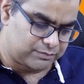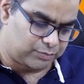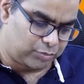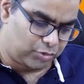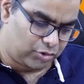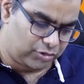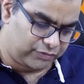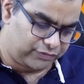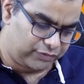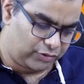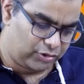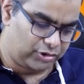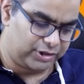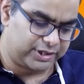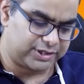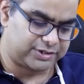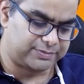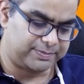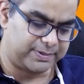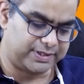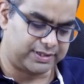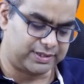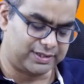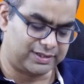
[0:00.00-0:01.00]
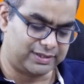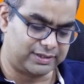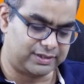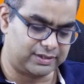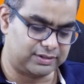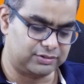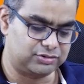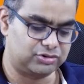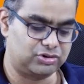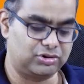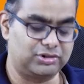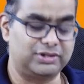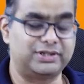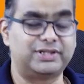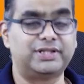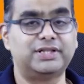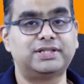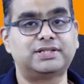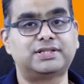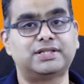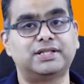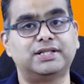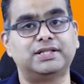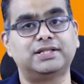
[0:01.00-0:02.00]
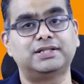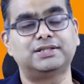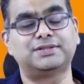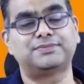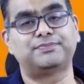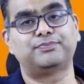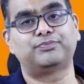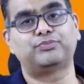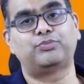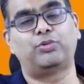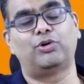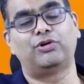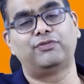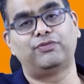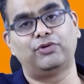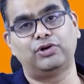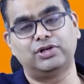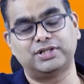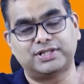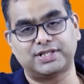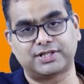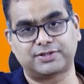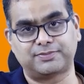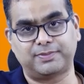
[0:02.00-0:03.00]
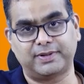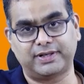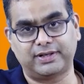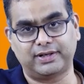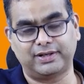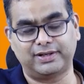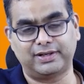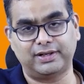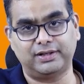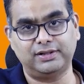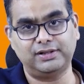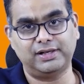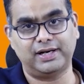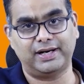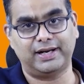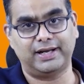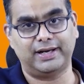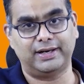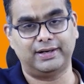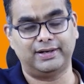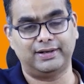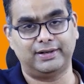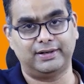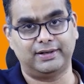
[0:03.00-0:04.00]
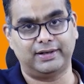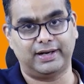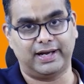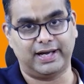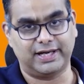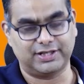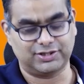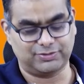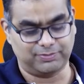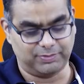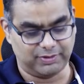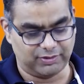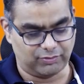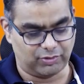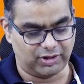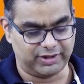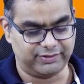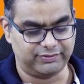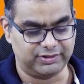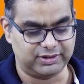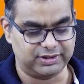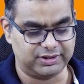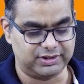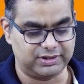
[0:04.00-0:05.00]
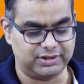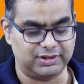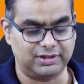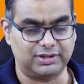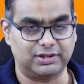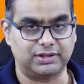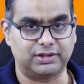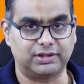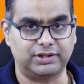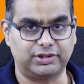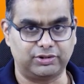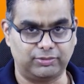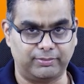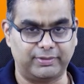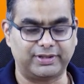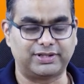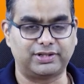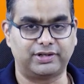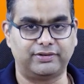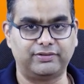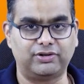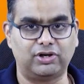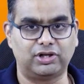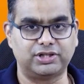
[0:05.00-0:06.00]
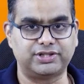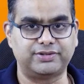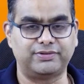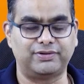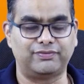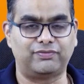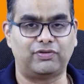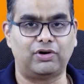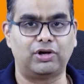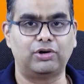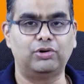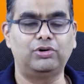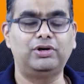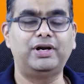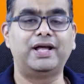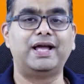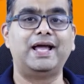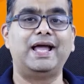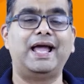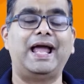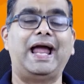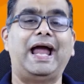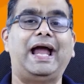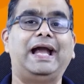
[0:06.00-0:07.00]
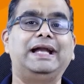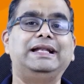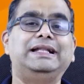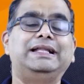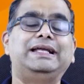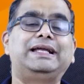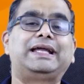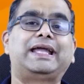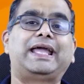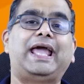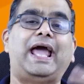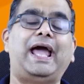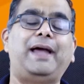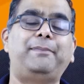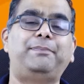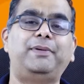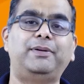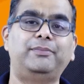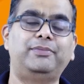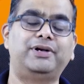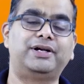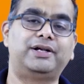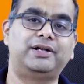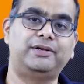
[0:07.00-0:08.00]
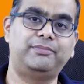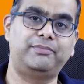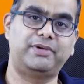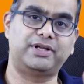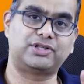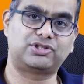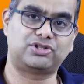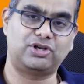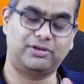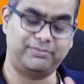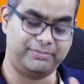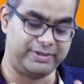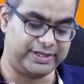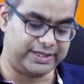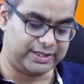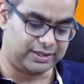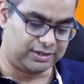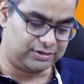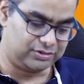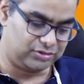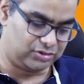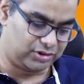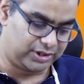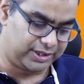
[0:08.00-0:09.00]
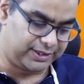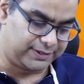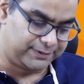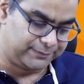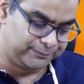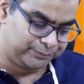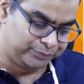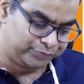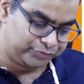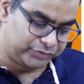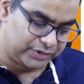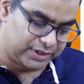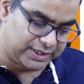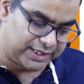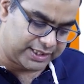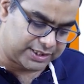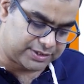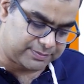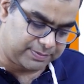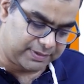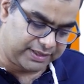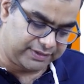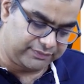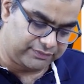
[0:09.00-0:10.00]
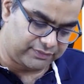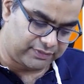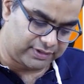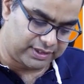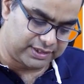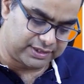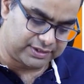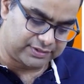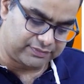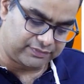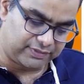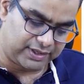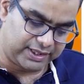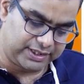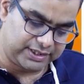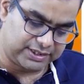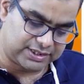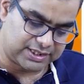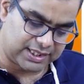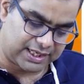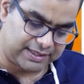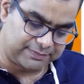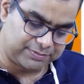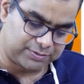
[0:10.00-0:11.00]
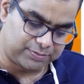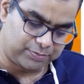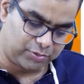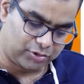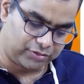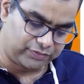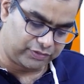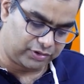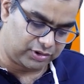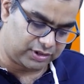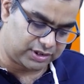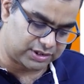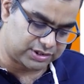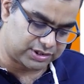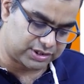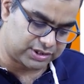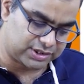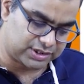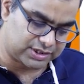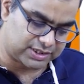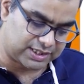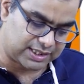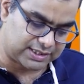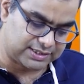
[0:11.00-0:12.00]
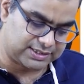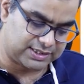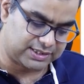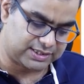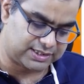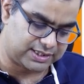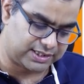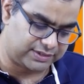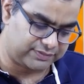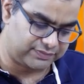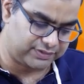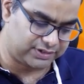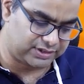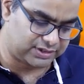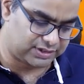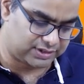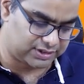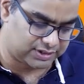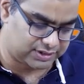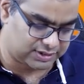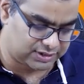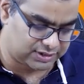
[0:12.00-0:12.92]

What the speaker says: Portfolio expected return. So this is portfolio's expected return as per whatever methodology we followed, and the CAPM return based on beta. Okay, explain why Sharpe's portfolio construction is consistent with